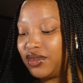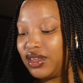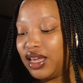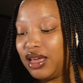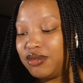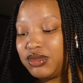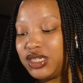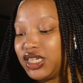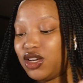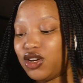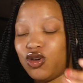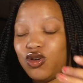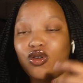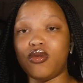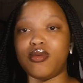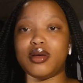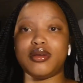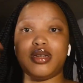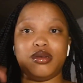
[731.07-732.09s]
I'm staying home
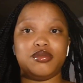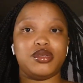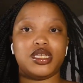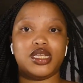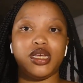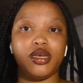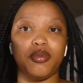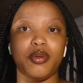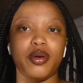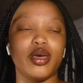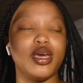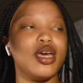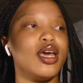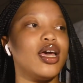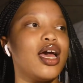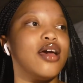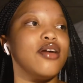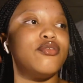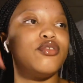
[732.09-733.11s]
and I'm sleeping.
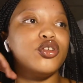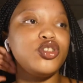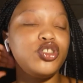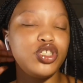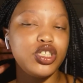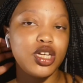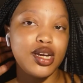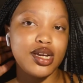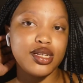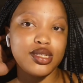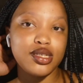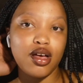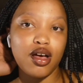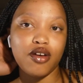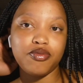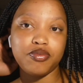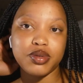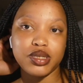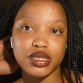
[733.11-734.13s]
I've load shedding till
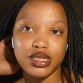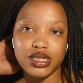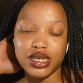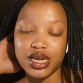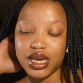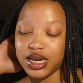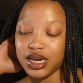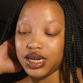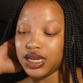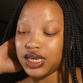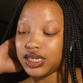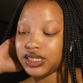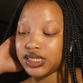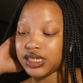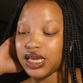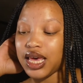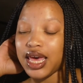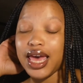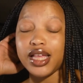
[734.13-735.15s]
10:30. It's
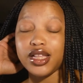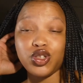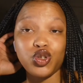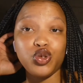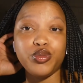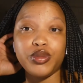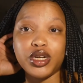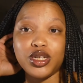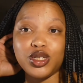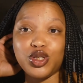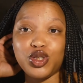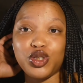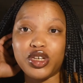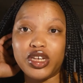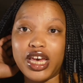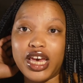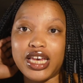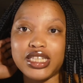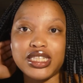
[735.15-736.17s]

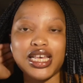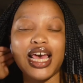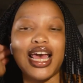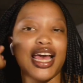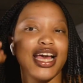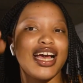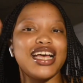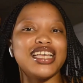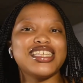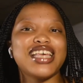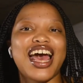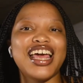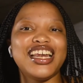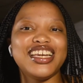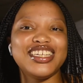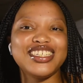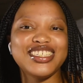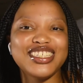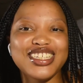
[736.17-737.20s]
8:02. Guys, I
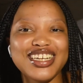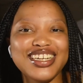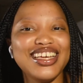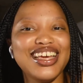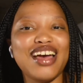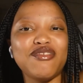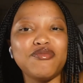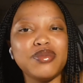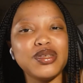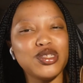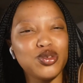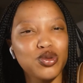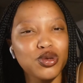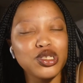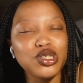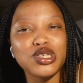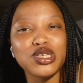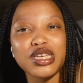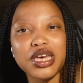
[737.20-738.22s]
literally have been talking
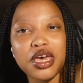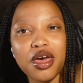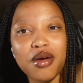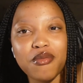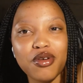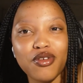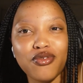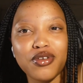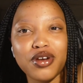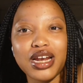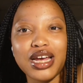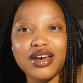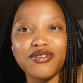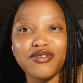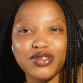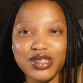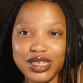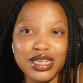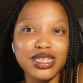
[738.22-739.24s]
to the camera for like
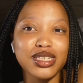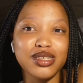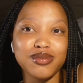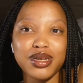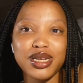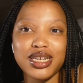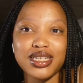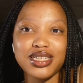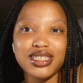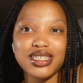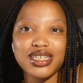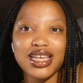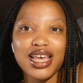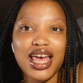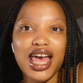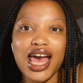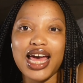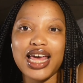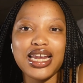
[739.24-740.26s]
6 minutes
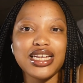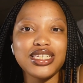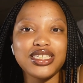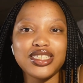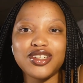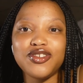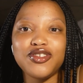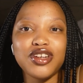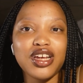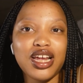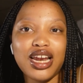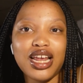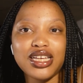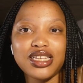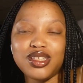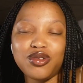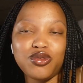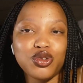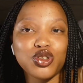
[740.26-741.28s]
and I didn't realize
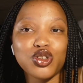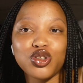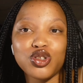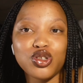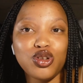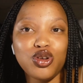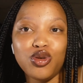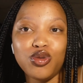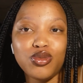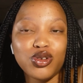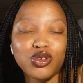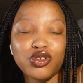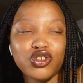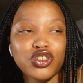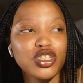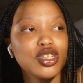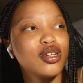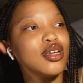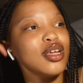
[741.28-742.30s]
it was on slow
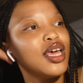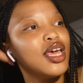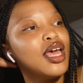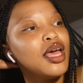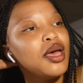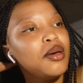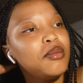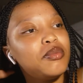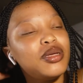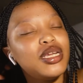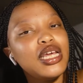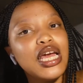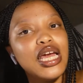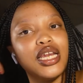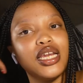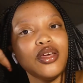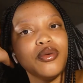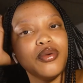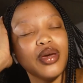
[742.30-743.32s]
motion. But
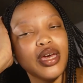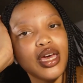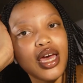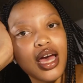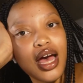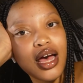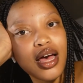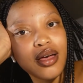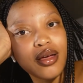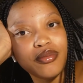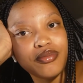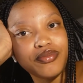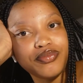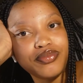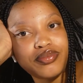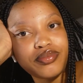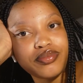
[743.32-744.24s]
anyway, I